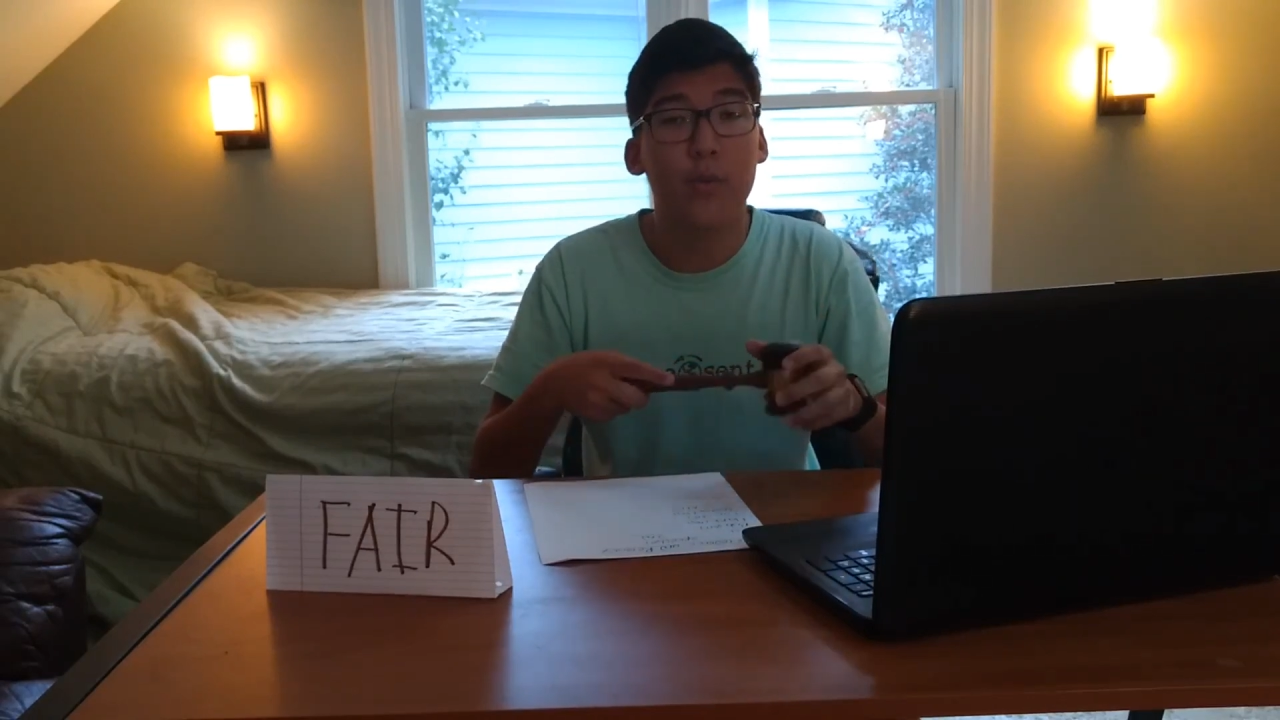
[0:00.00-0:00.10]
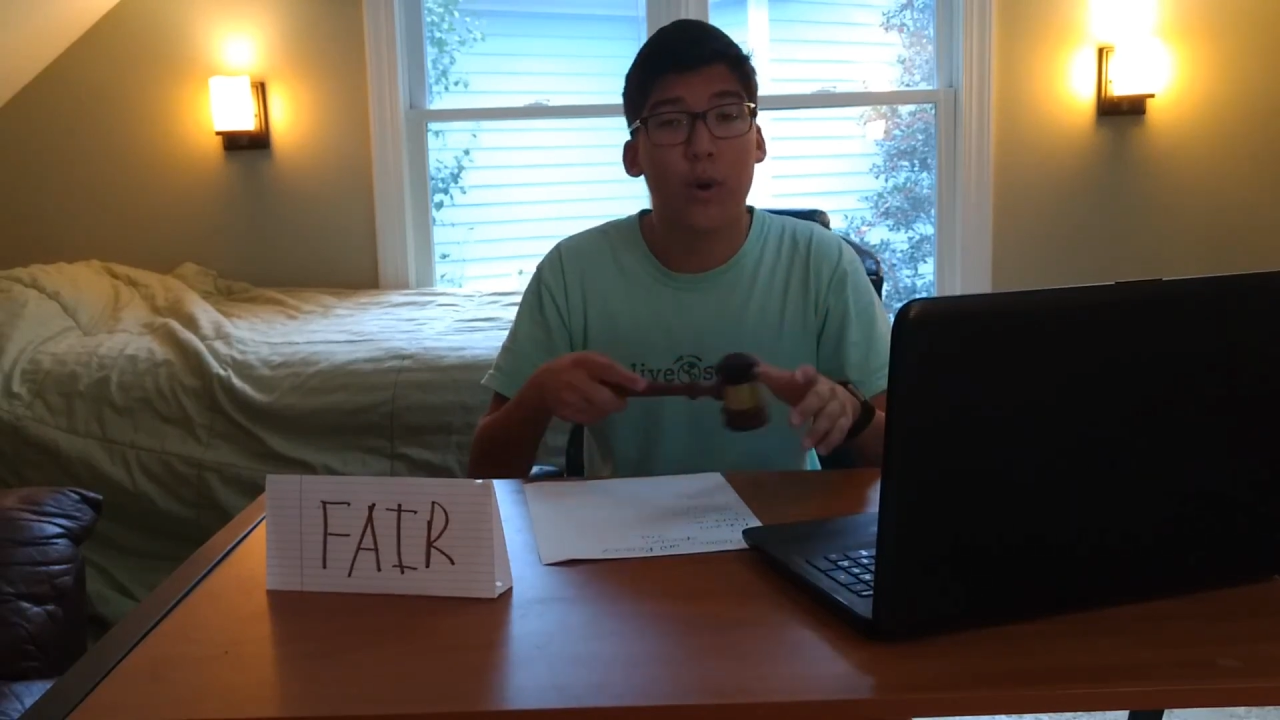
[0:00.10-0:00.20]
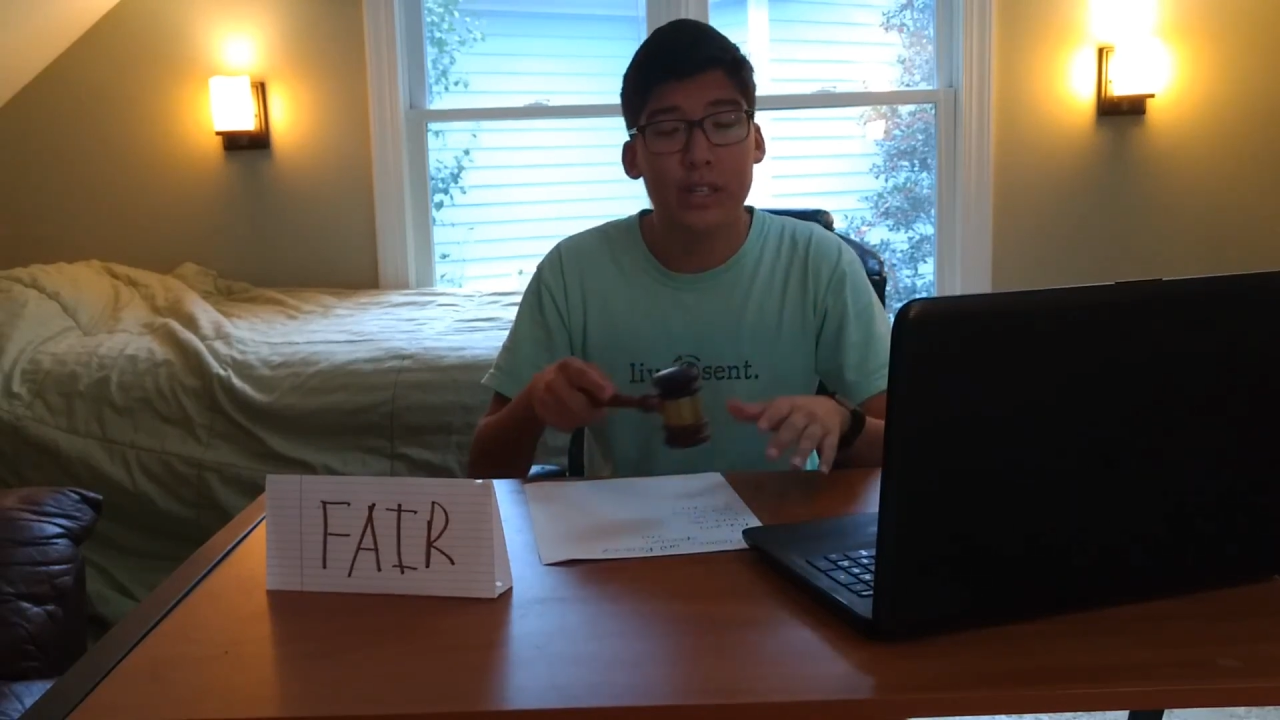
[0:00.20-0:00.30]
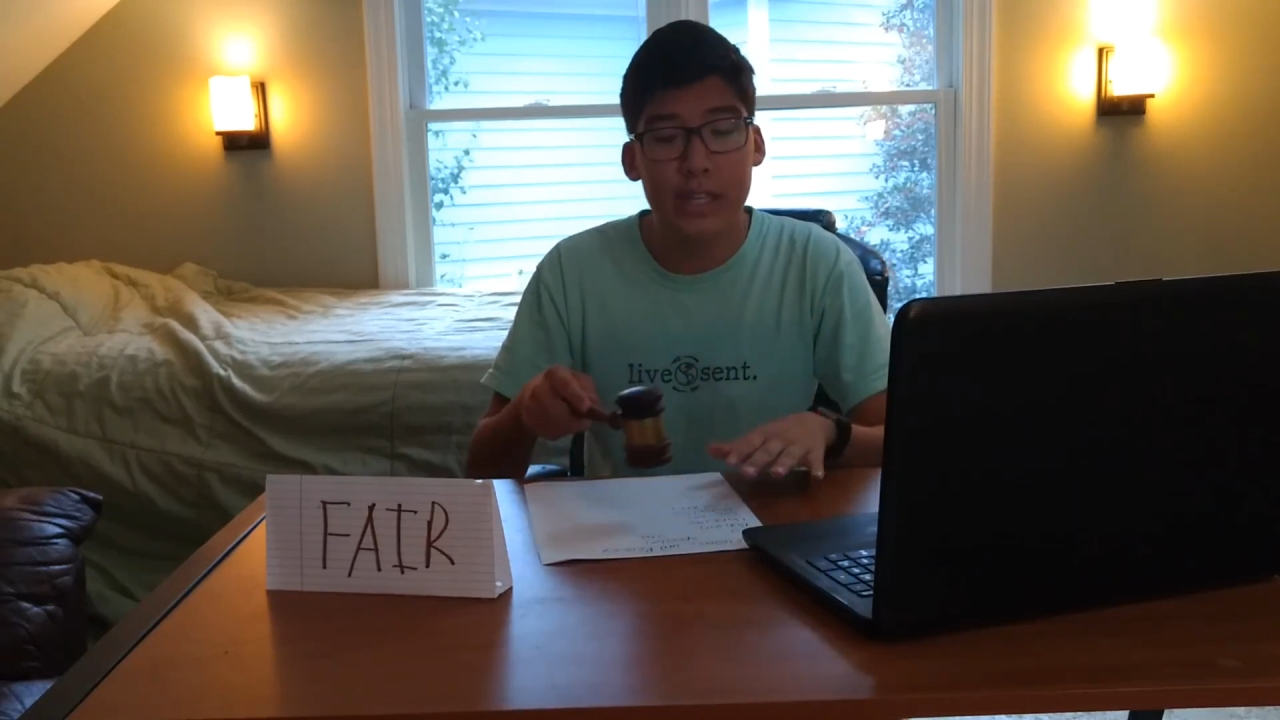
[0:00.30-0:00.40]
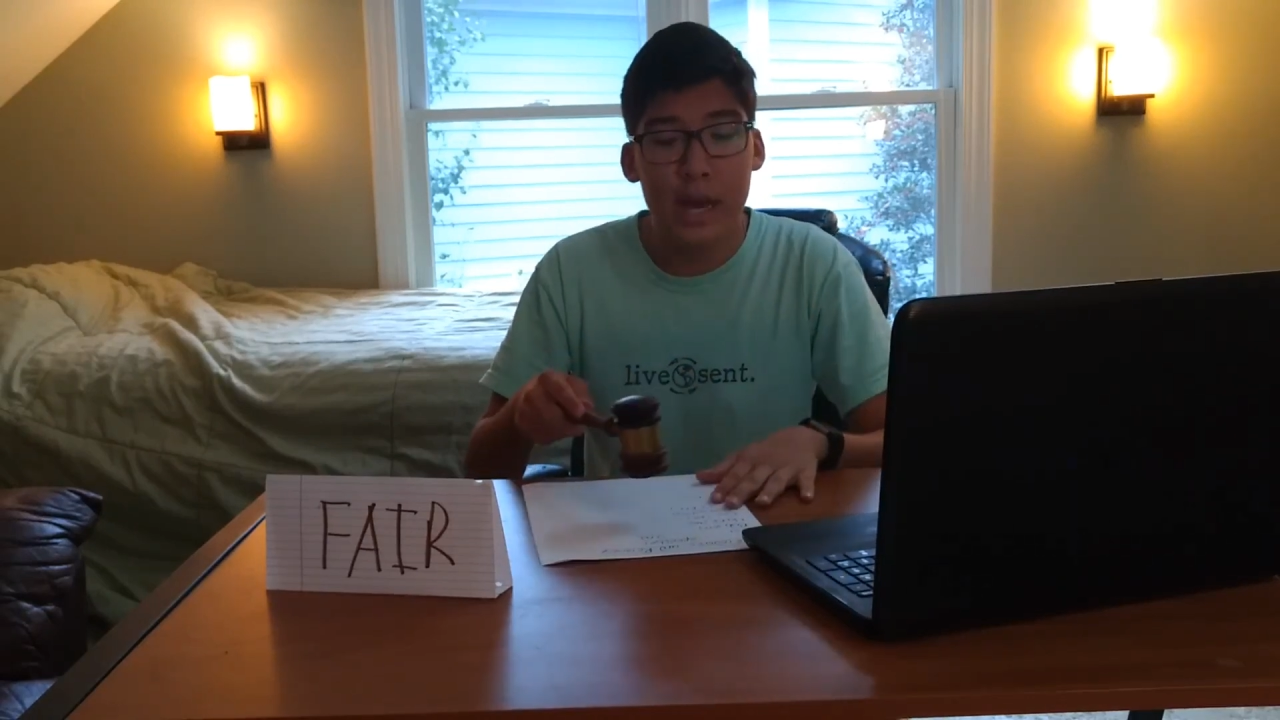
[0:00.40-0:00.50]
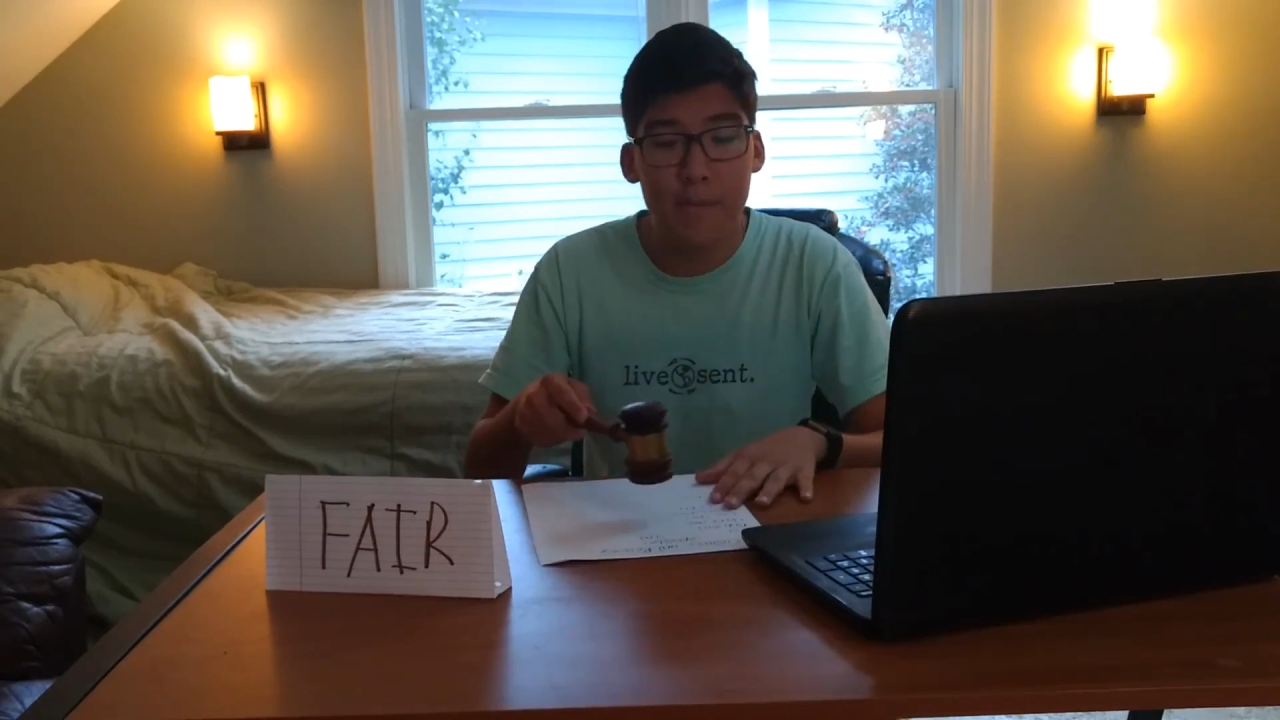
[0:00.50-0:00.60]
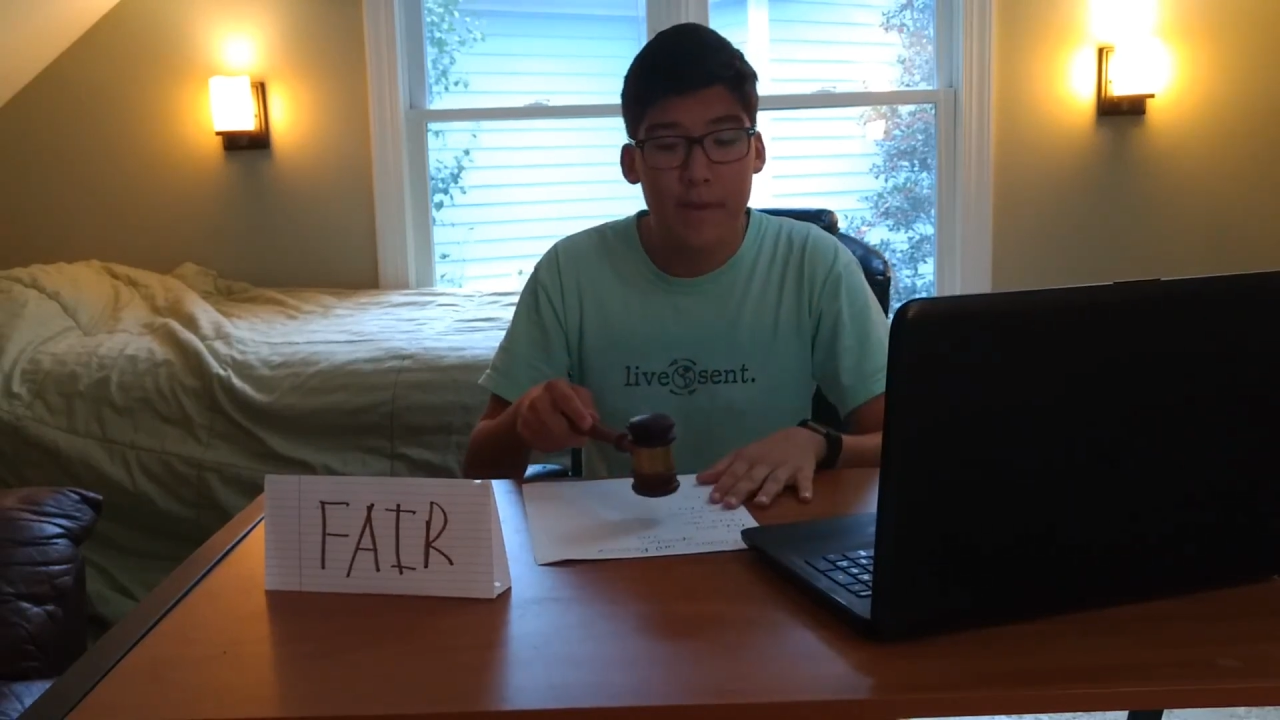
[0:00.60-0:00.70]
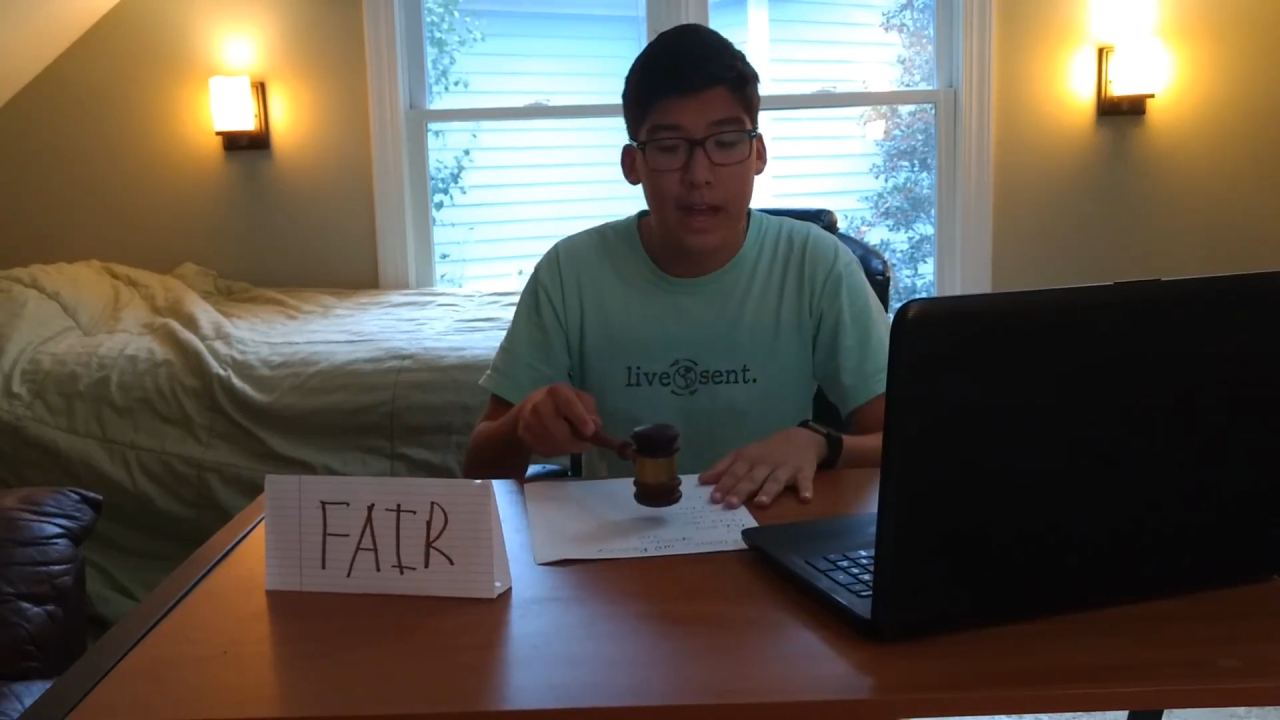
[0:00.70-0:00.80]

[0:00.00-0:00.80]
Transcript: 1 tap